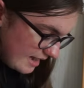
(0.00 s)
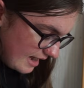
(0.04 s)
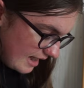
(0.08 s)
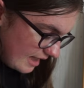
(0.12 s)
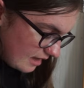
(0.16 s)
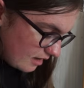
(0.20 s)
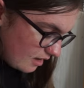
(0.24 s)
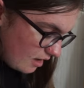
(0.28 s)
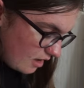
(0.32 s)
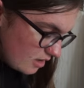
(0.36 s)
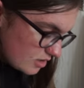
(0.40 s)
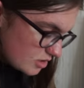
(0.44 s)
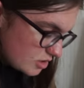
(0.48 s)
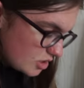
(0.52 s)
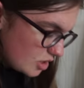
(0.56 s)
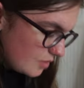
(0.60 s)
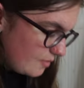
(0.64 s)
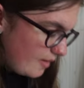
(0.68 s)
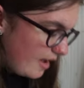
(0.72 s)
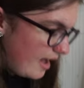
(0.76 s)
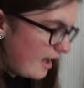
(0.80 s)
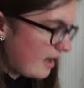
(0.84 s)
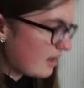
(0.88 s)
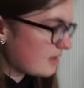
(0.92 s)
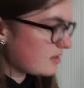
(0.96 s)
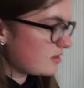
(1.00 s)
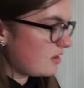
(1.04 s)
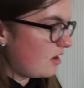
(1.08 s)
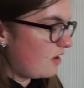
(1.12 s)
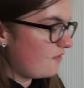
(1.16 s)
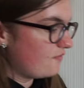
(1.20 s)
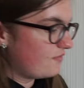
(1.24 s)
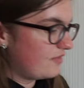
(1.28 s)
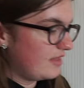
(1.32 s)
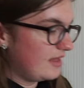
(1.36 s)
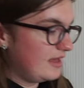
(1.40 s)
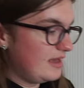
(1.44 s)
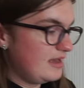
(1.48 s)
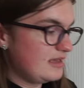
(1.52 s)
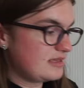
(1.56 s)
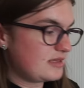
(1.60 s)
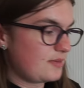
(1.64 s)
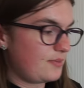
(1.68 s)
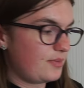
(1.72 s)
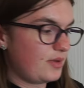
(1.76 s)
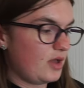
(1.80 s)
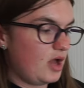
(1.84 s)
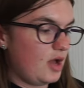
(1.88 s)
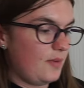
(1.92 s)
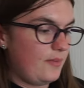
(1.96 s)
I got 2 packs of these
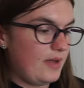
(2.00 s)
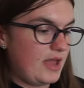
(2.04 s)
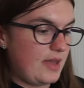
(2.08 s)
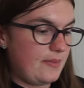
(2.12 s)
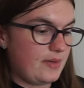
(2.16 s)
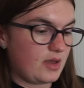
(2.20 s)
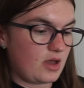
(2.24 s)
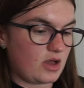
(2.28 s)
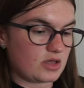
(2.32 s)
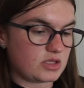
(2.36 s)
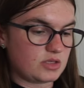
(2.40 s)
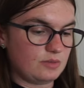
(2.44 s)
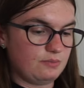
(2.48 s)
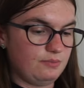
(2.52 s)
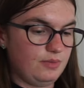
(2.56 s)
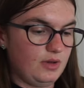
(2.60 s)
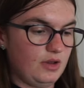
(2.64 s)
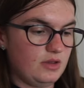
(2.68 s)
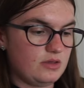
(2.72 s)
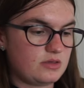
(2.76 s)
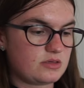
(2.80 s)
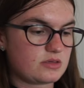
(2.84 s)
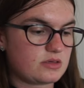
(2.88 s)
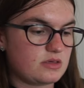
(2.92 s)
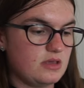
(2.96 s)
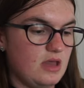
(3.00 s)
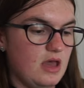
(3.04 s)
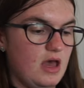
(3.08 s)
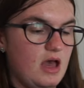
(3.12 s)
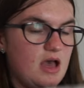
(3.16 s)
Pure Baby Cotton Buds.